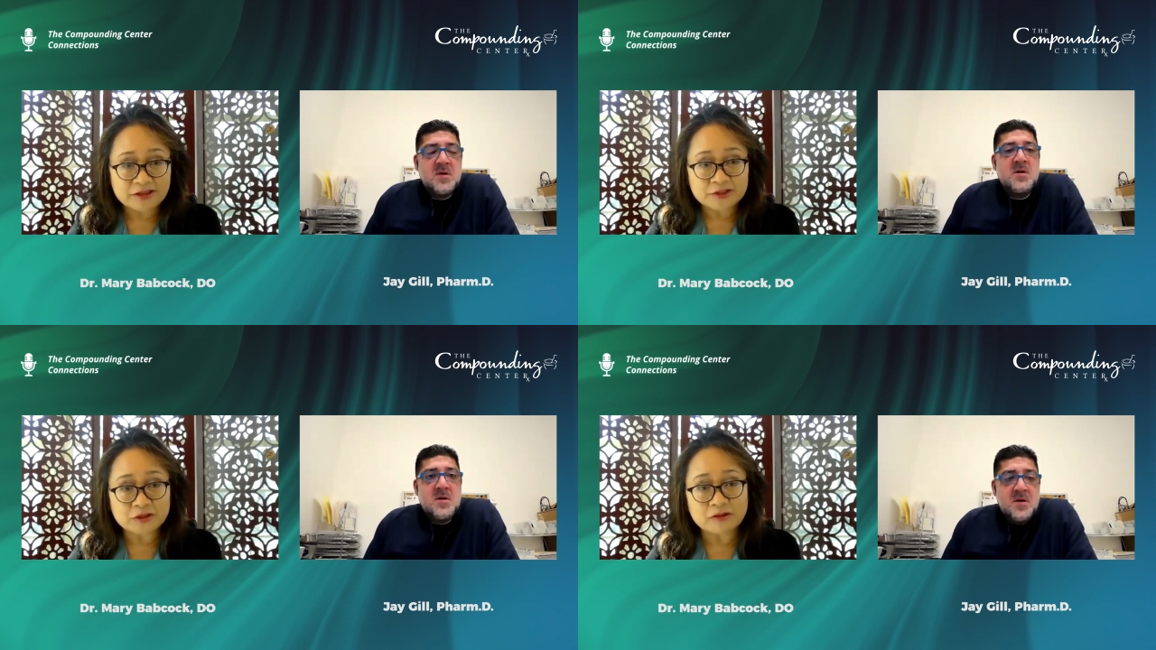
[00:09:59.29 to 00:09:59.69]

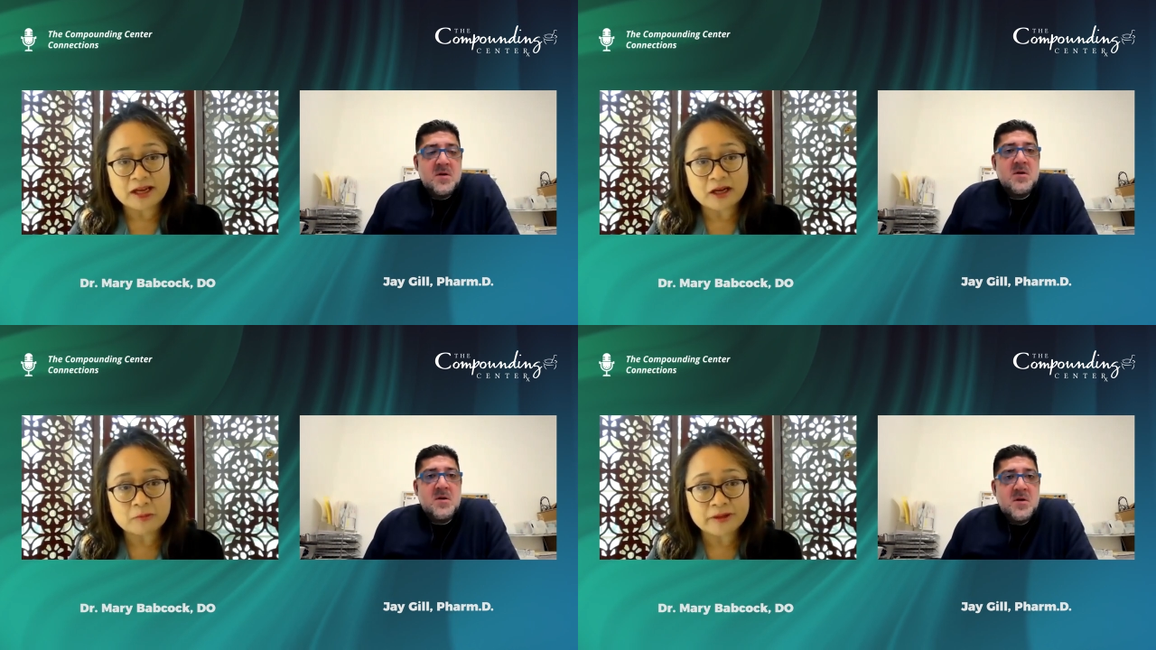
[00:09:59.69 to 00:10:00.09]
Speaker 1: So
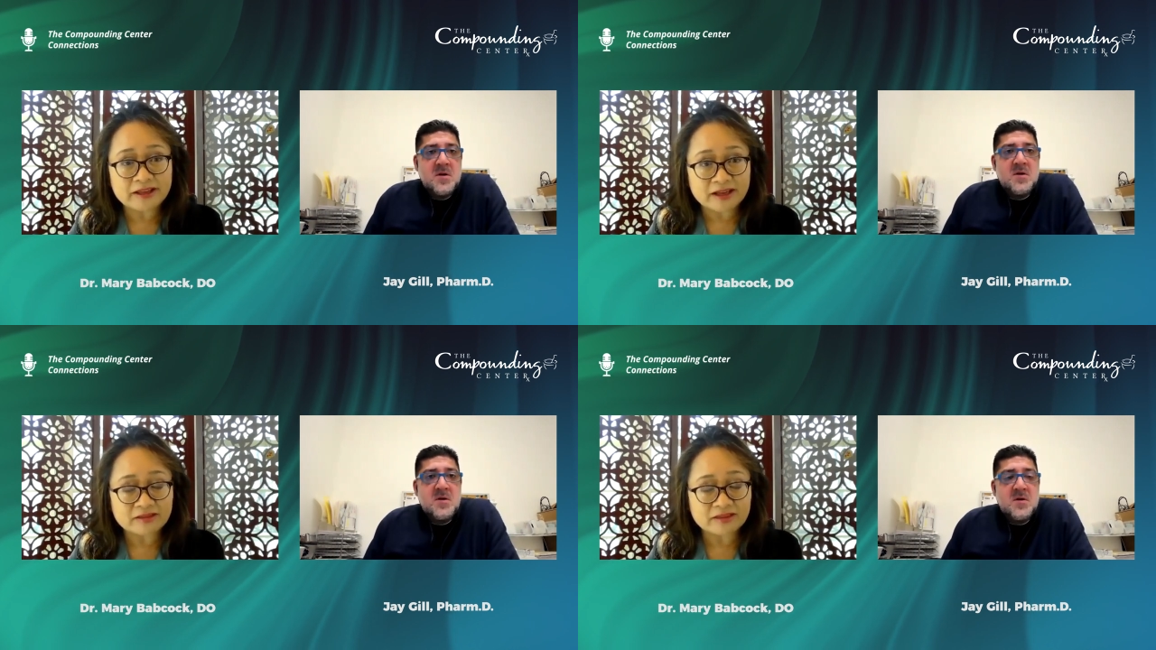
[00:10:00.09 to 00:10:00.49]
how we
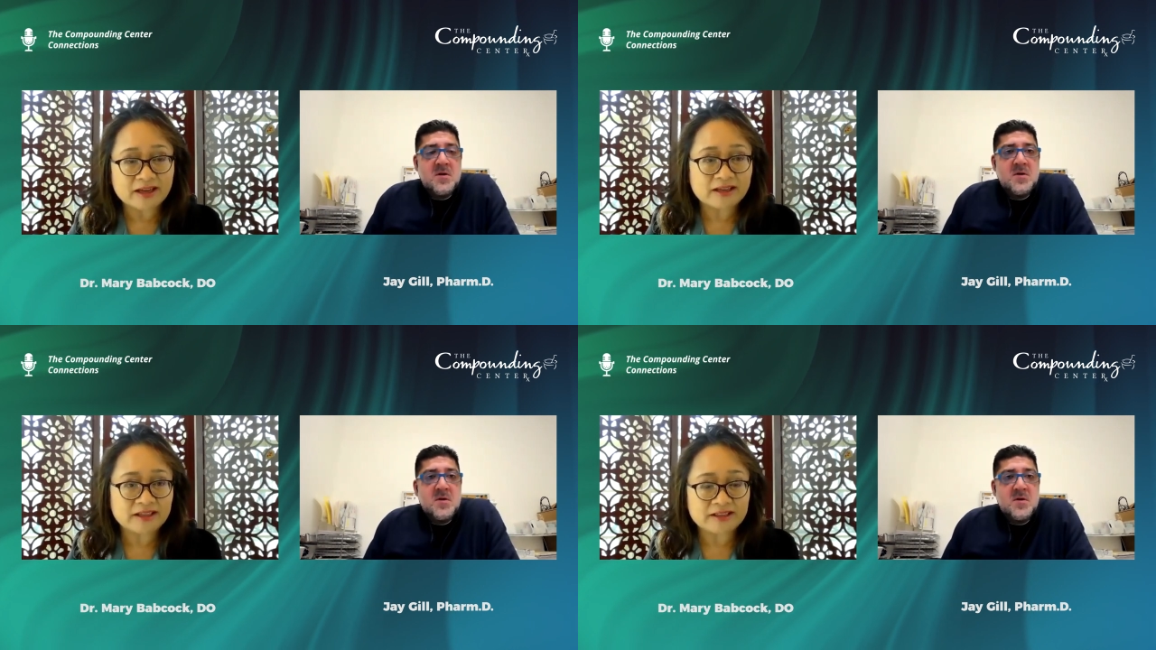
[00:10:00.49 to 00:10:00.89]
get
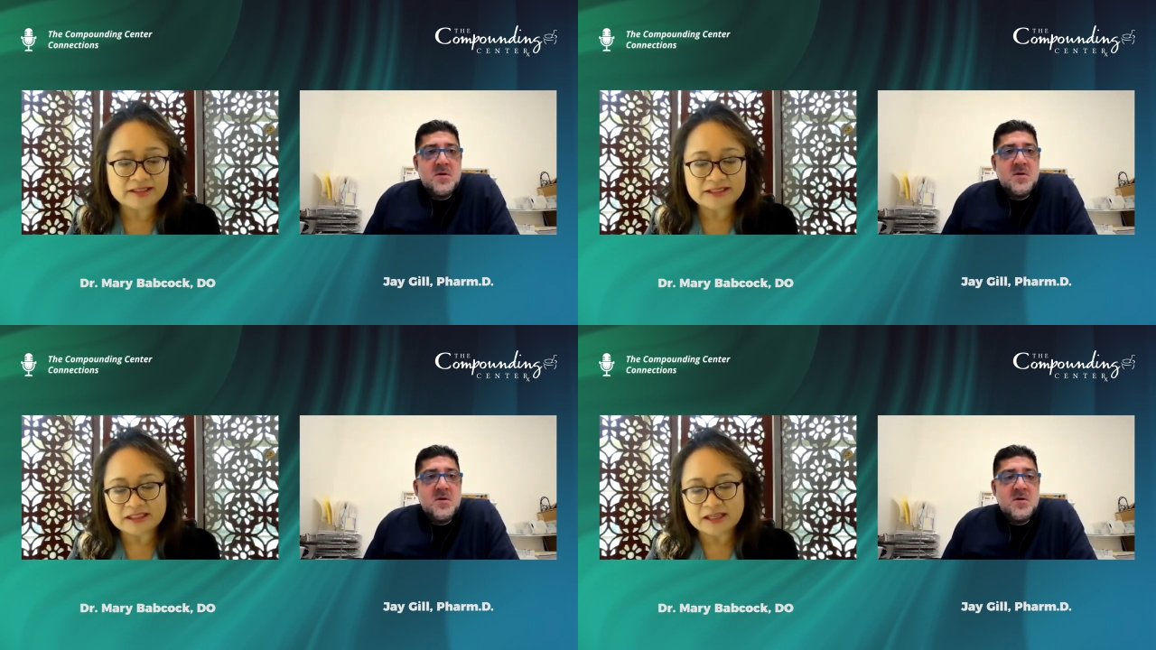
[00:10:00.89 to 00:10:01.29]
that
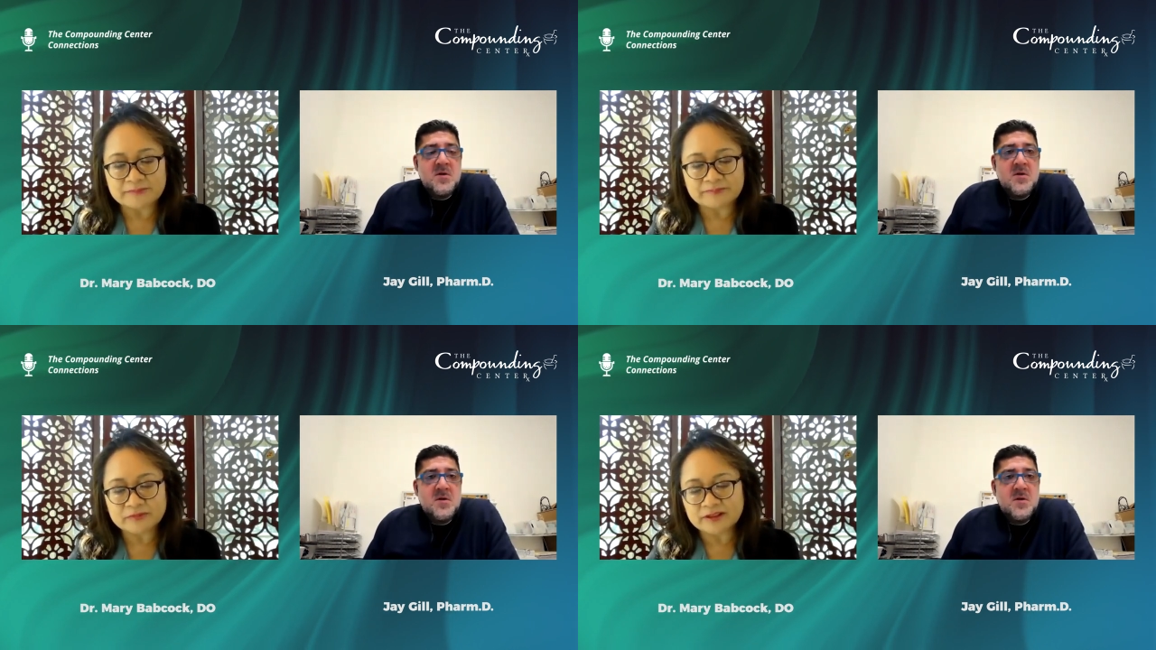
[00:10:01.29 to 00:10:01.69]
is,
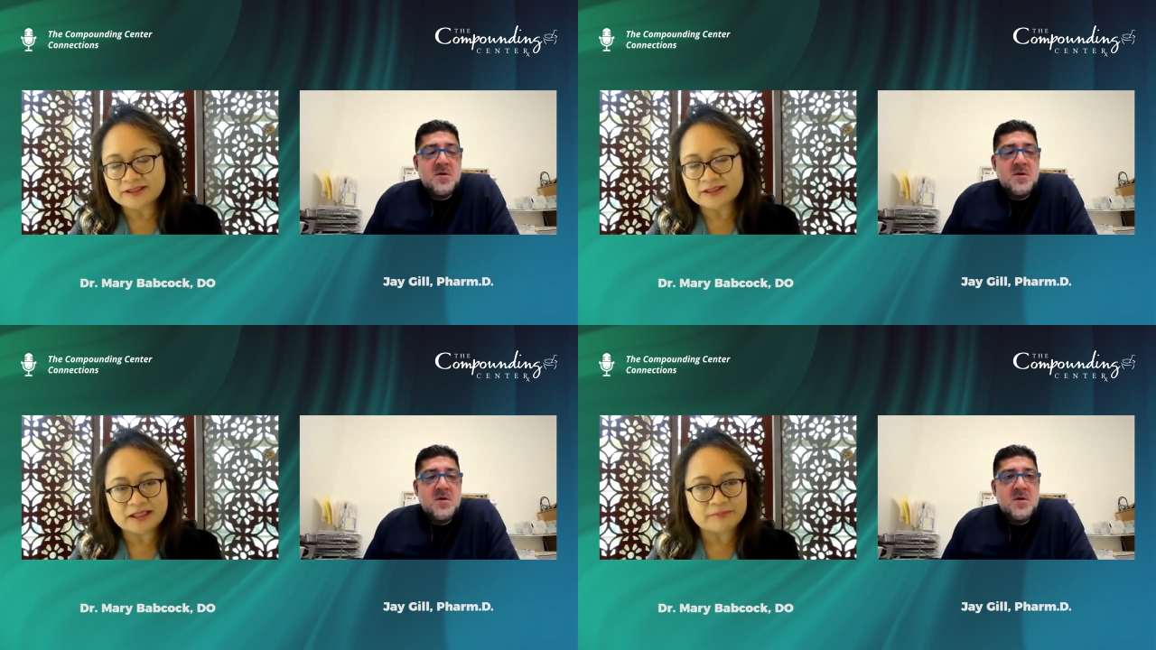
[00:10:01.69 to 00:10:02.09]
um,
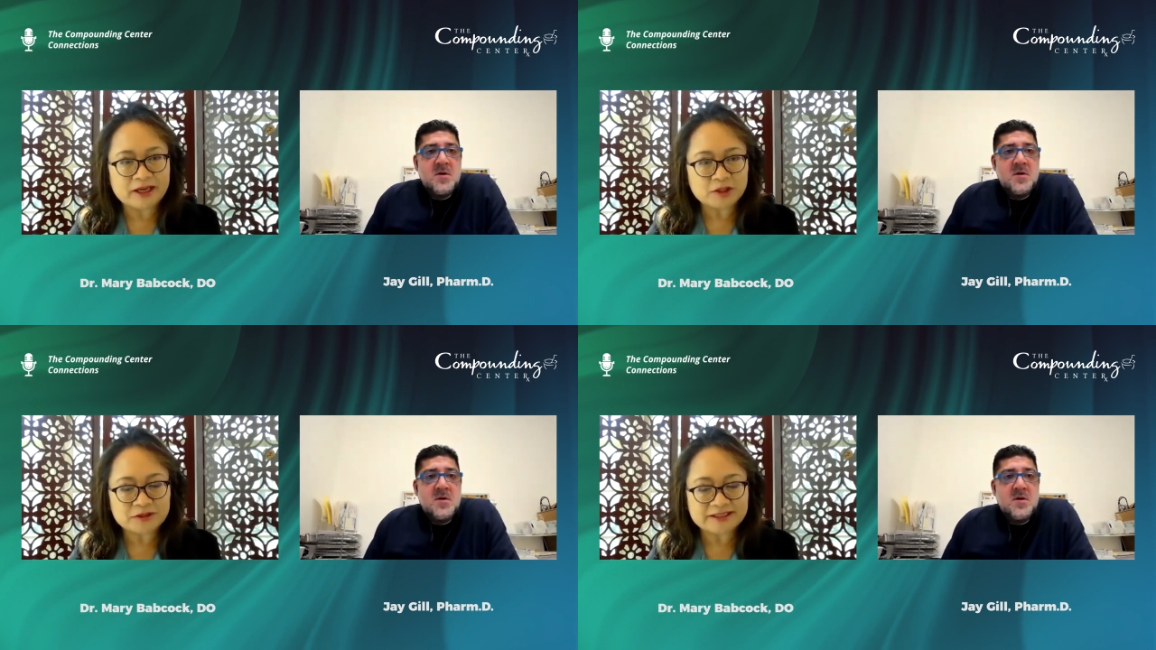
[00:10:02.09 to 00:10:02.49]
let's say the
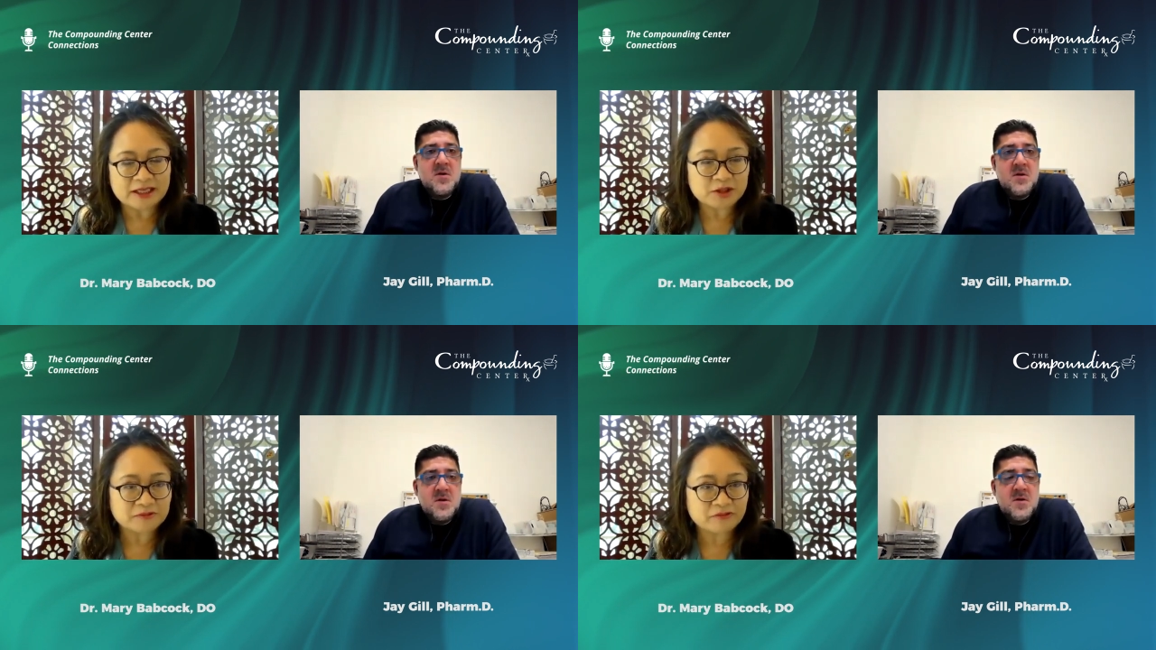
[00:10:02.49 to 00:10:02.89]
patient's
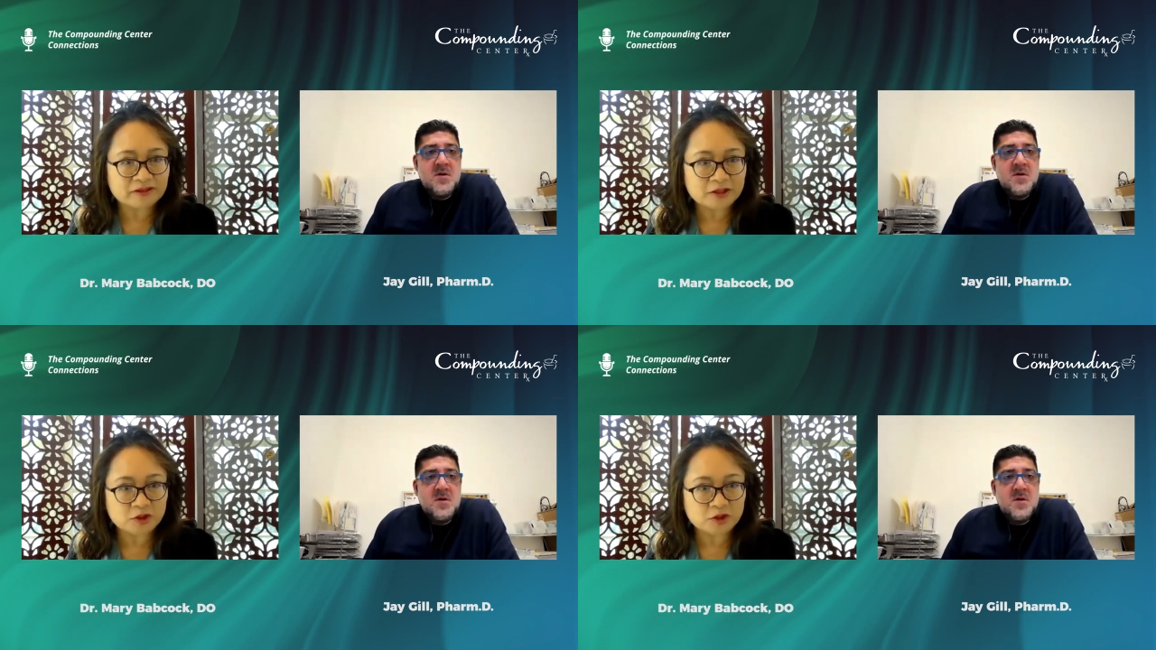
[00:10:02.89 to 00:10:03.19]
scheduled for an